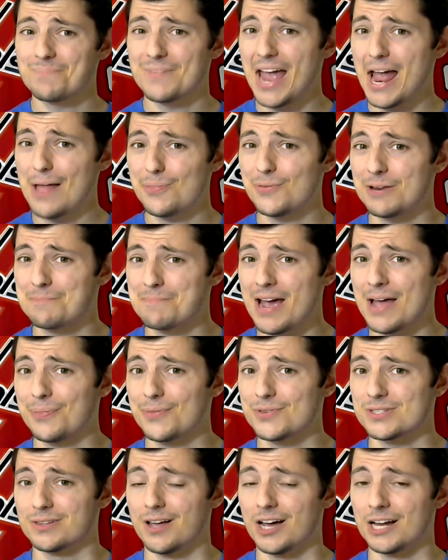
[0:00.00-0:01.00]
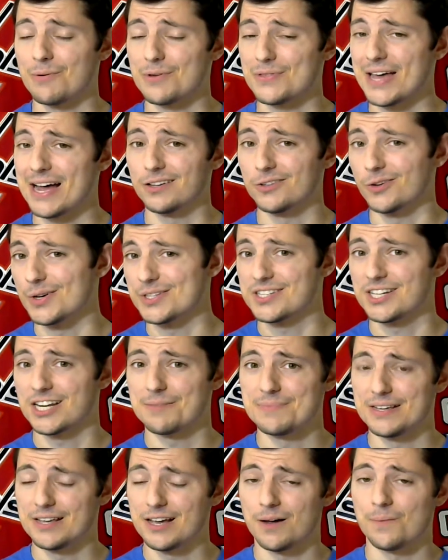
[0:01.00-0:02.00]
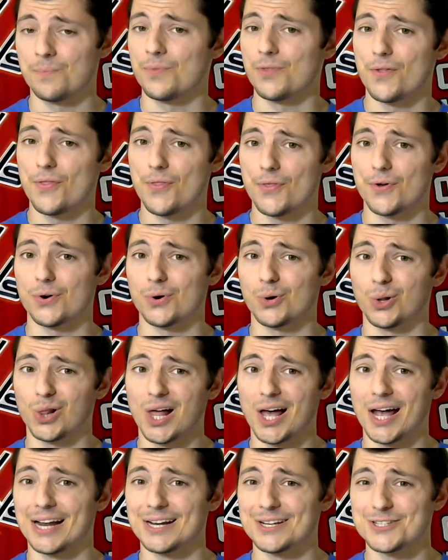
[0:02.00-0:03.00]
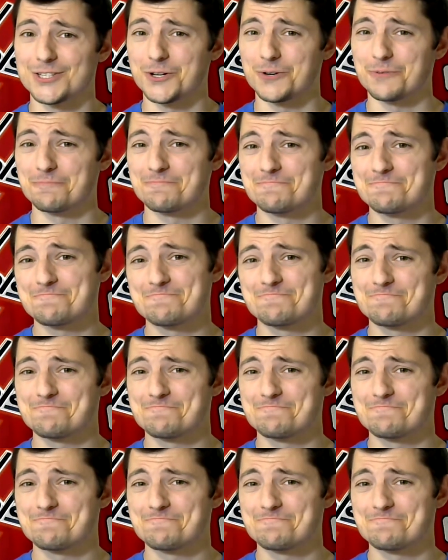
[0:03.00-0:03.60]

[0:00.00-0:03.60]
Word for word: Anthony Mantha's line with Eller is going to become the third line. So